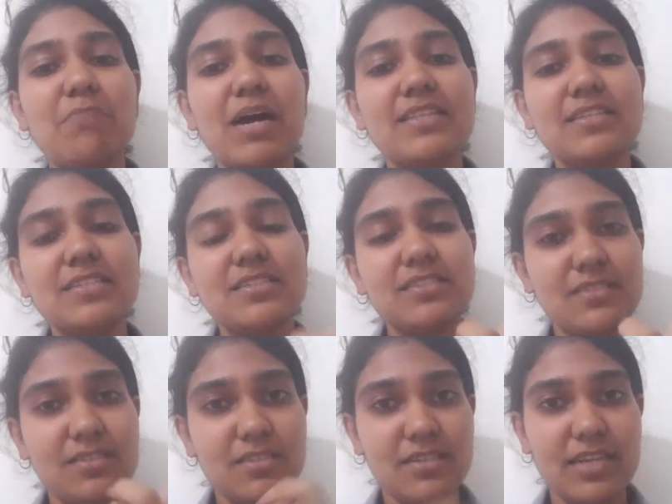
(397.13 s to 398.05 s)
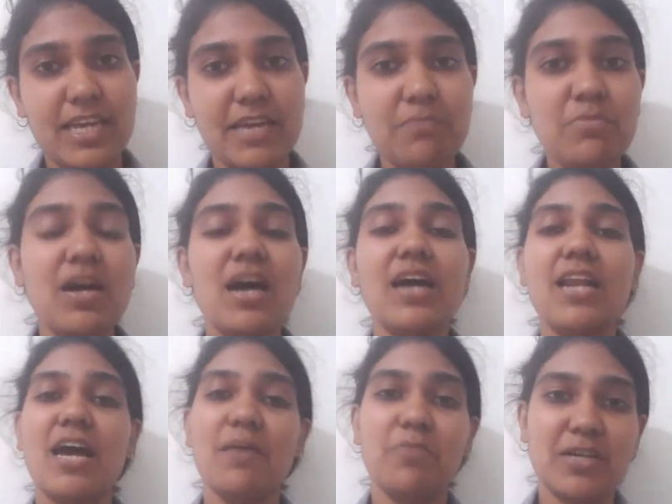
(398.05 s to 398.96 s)
by this name
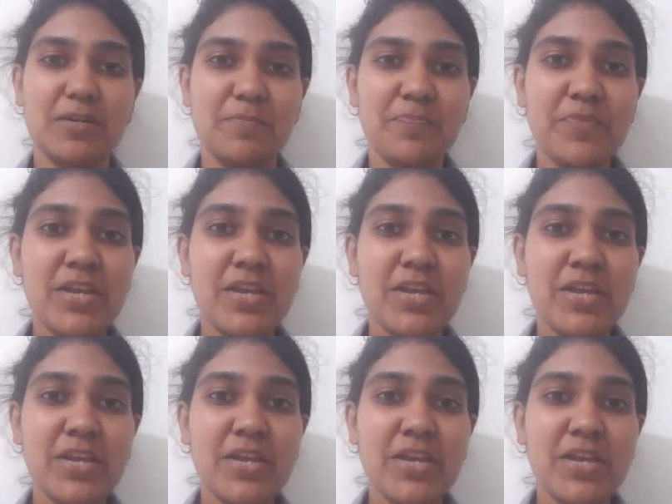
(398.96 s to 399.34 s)
anamakam.